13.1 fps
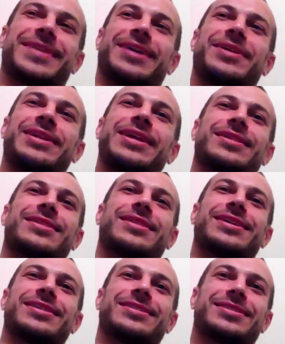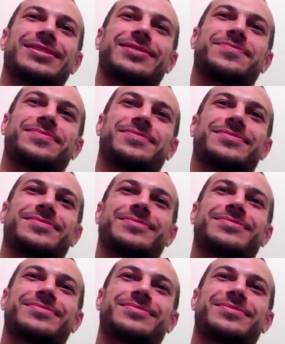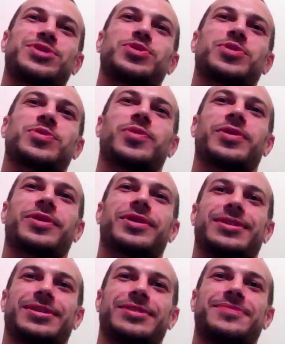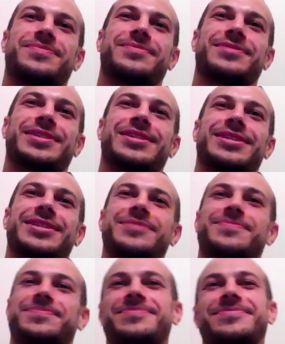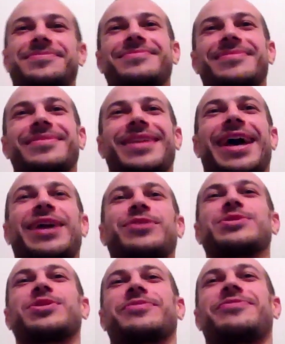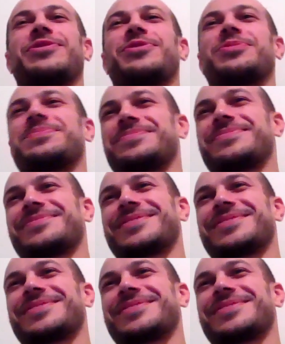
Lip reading: yeah, another thing that shouldn't work that did and was on film.